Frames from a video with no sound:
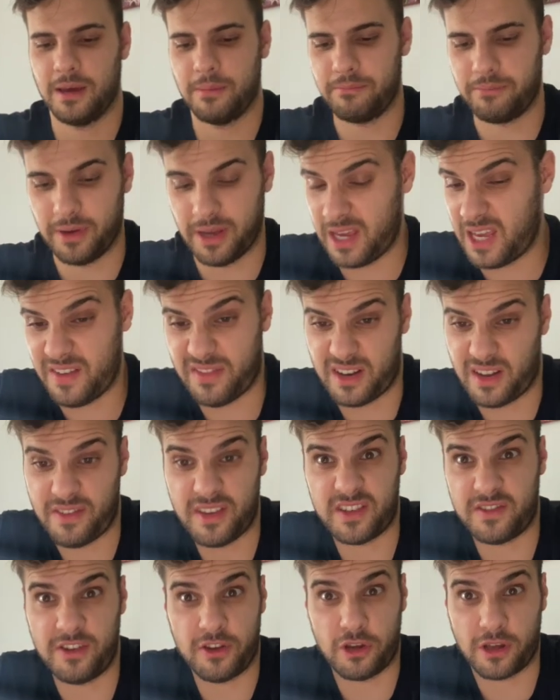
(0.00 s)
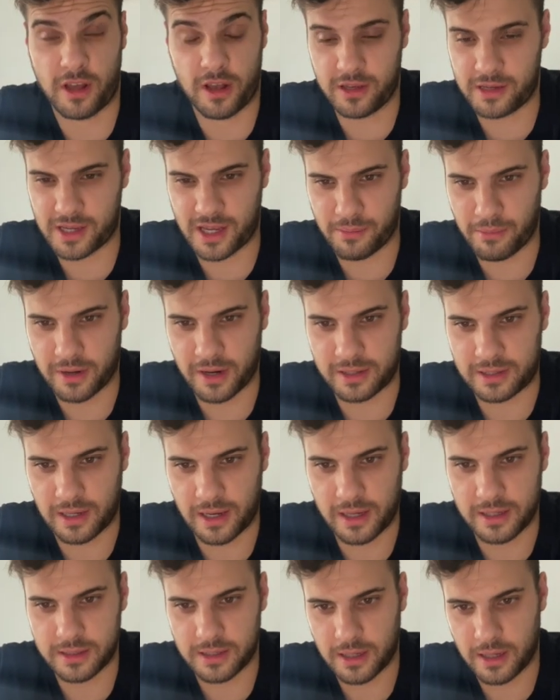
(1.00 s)
But even if this video does get
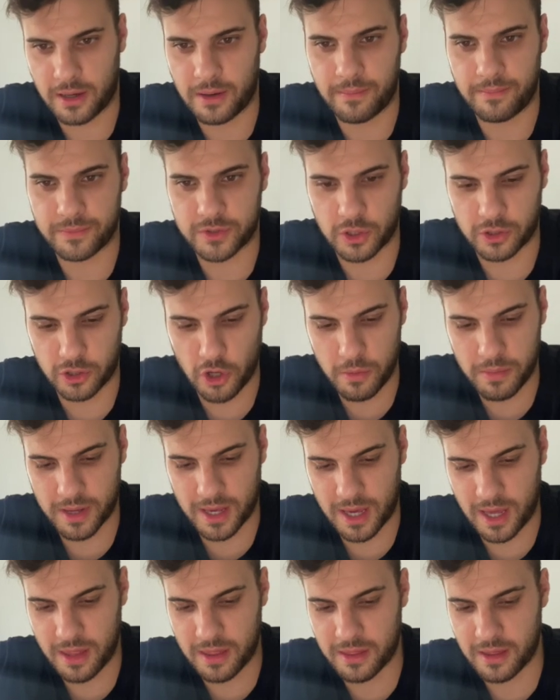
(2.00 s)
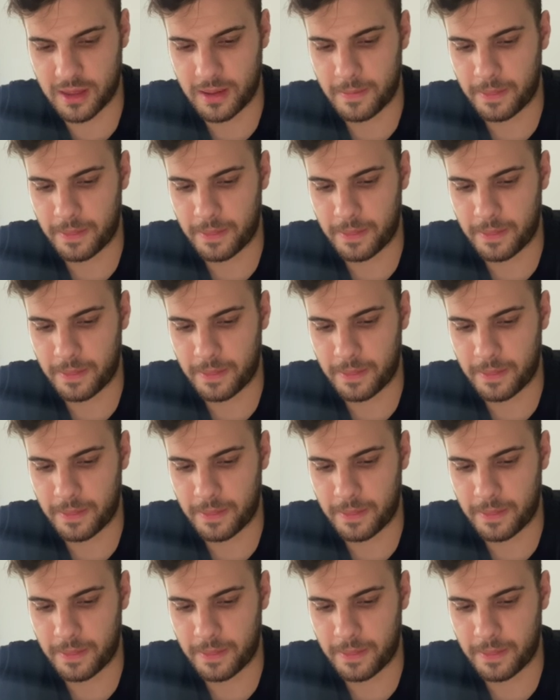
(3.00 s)
monetized. So Toby Keith,